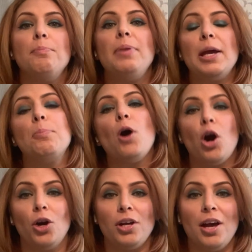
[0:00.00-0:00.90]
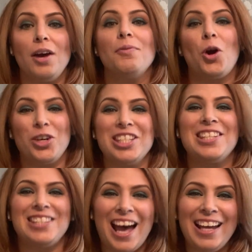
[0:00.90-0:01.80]
big part of our
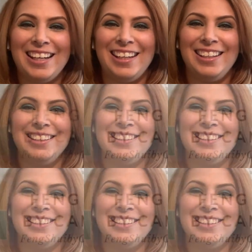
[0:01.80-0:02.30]
society.